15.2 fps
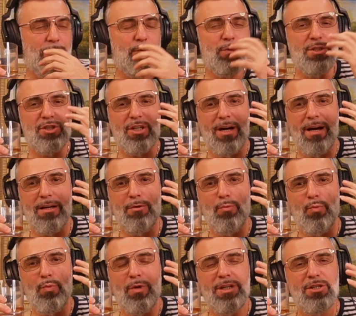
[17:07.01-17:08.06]
which I
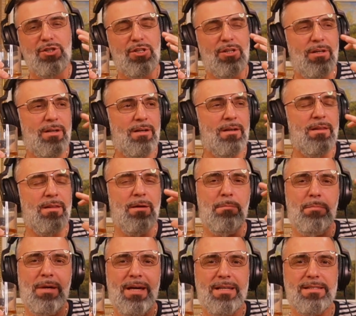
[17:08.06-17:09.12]
wish her the
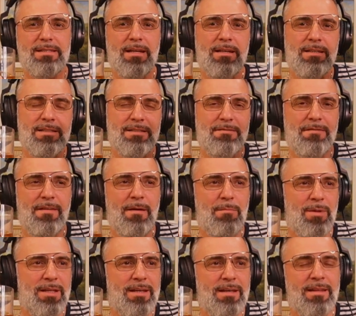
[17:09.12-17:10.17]
best, and his
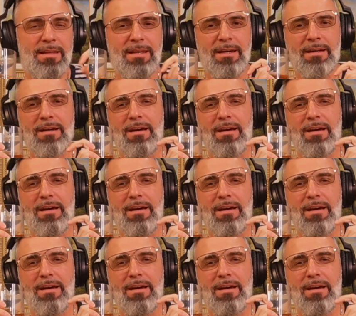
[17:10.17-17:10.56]
family and thing.